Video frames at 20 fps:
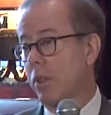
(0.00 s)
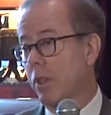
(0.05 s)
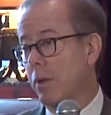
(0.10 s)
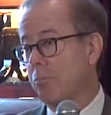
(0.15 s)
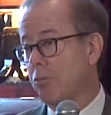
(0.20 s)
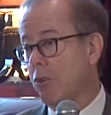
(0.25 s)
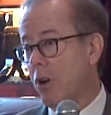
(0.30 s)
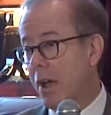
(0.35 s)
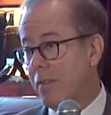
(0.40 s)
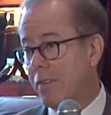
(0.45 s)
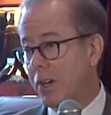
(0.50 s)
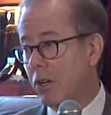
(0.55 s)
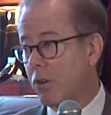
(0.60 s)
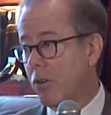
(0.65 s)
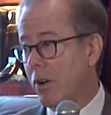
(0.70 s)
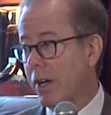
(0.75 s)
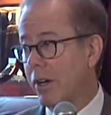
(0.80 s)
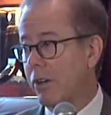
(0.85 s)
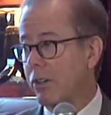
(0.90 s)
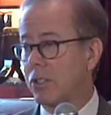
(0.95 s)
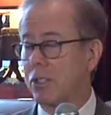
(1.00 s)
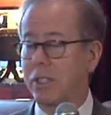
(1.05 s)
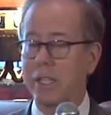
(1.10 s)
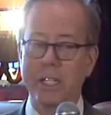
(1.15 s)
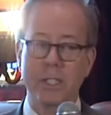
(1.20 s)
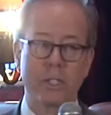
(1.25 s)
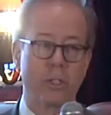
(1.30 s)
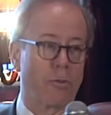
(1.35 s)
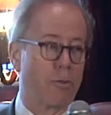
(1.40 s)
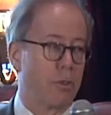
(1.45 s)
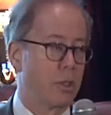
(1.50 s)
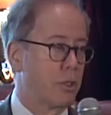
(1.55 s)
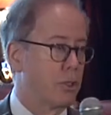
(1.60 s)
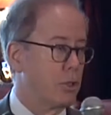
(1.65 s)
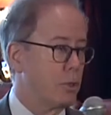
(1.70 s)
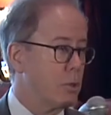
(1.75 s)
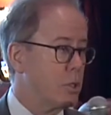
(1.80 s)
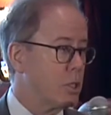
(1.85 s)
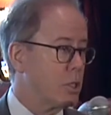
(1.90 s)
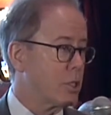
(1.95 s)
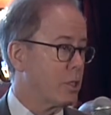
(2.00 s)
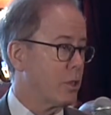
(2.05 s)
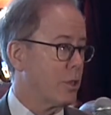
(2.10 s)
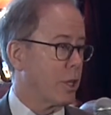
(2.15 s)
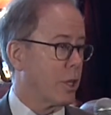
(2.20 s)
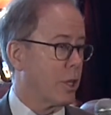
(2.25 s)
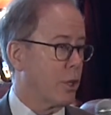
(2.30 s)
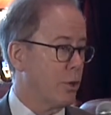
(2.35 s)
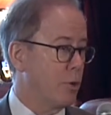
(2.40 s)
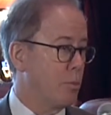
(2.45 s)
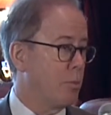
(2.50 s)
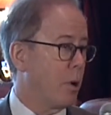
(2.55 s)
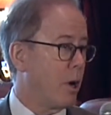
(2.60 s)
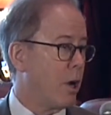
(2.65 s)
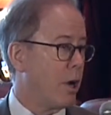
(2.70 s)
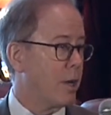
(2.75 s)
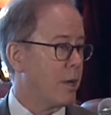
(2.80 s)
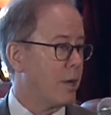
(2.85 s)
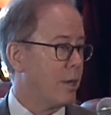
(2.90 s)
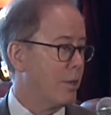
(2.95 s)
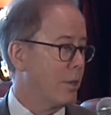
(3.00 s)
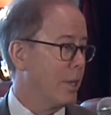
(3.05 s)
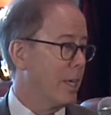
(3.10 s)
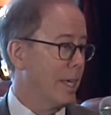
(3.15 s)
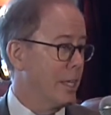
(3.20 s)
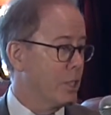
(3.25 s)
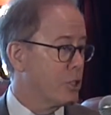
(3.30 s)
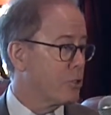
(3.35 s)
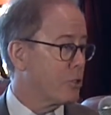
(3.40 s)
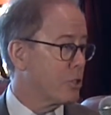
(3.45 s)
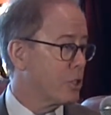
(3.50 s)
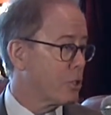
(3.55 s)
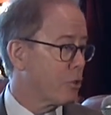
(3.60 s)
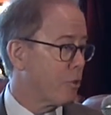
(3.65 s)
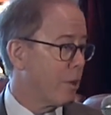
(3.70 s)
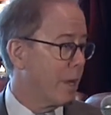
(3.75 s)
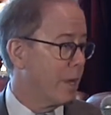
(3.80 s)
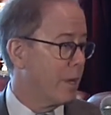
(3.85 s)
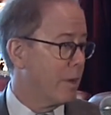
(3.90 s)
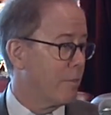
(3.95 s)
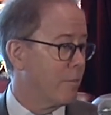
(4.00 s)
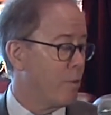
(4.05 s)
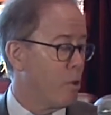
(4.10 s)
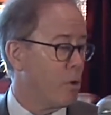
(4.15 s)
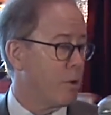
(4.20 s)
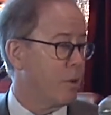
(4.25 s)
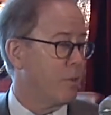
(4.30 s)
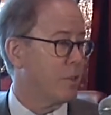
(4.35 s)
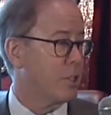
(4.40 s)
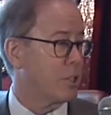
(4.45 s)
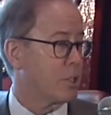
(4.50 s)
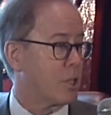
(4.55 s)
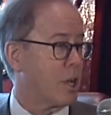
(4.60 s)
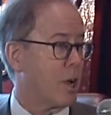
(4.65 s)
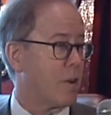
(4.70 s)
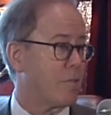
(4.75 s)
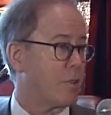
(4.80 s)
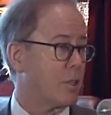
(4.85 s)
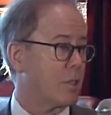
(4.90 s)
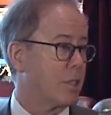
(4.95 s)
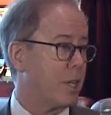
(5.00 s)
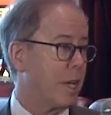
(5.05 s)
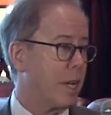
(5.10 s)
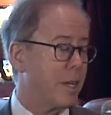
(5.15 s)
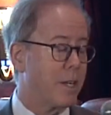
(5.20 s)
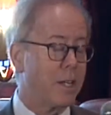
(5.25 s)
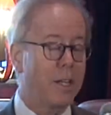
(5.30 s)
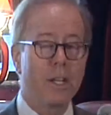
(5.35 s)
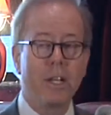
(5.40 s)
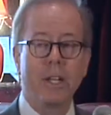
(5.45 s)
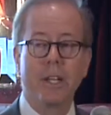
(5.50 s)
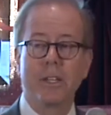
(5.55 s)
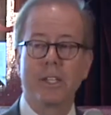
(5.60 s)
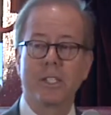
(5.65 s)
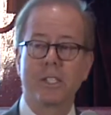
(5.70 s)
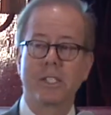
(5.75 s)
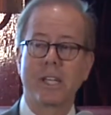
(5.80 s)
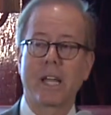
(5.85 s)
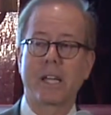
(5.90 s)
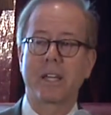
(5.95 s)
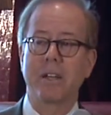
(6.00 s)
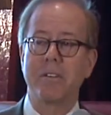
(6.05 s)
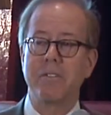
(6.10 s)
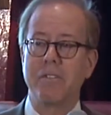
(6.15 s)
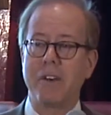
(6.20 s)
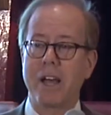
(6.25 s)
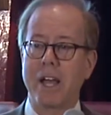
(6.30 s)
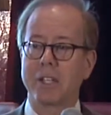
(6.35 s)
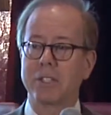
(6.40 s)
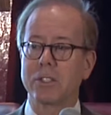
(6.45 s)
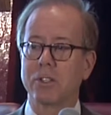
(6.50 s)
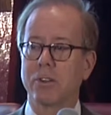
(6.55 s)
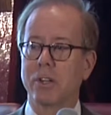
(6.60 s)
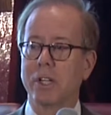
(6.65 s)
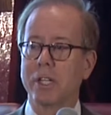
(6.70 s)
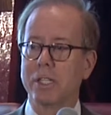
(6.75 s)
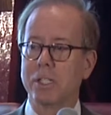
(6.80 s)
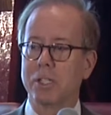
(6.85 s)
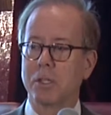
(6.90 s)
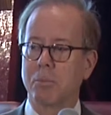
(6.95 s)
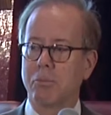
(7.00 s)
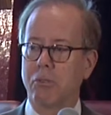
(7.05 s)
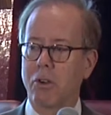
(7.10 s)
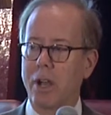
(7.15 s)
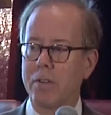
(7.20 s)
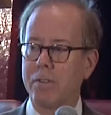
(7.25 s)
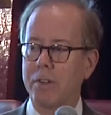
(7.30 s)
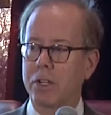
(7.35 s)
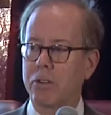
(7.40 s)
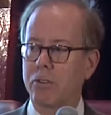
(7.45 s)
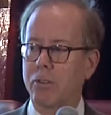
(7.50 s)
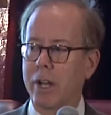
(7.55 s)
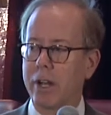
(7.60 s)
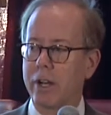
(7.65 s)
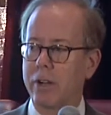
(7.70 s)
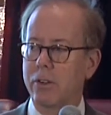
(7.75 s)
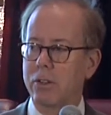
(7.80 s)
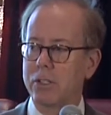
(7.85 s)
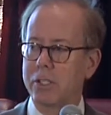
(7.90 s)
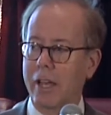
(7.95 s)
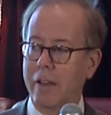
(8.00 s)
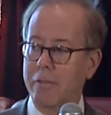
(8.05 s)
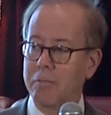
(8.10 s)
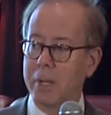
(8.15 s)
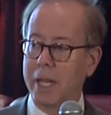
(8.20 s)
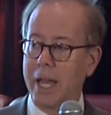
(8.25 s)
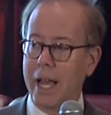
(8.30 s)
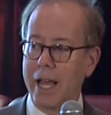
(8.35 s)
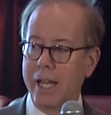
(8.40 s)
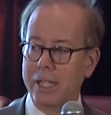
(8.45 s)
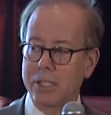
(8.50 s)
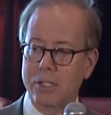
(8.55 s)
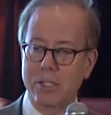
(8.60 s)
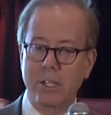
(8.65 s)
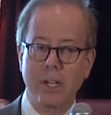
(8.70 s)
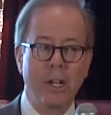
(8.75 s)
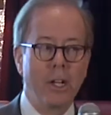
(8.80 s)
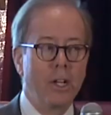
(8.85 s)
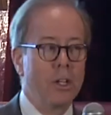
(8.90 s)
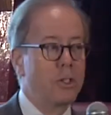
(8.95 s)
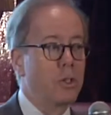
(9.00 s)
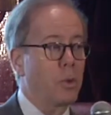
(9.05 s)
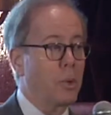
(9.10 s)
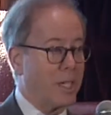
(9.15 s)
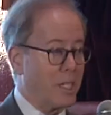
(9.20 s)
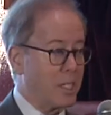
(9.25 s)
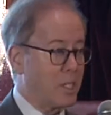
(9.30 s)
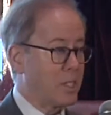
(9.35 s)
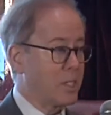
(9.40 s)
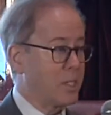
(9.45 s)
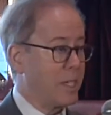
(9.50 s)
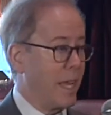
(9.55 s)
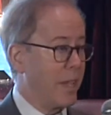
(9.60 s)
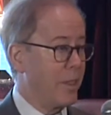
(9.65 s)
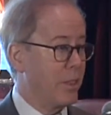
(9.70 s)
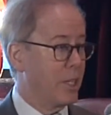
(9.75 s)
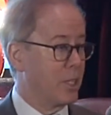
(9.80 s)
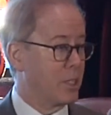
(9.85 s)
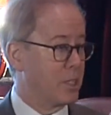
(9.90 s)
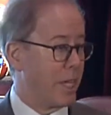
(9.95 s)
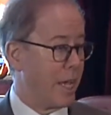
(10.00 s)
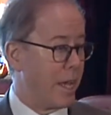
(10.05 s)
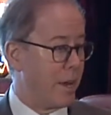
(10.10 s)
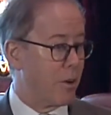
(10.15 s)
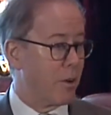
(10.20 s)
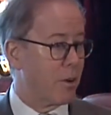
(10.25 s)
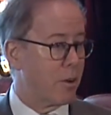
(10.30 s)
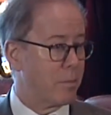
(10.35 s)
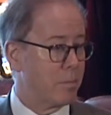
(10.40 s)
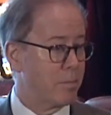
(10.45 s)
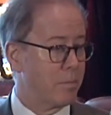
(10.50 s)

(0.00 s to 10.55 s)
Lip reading: private creditors need to reduce the coupon, the interest rate of all of the sovereign debt. The second factor is the private creditors have been asked to extend the tenor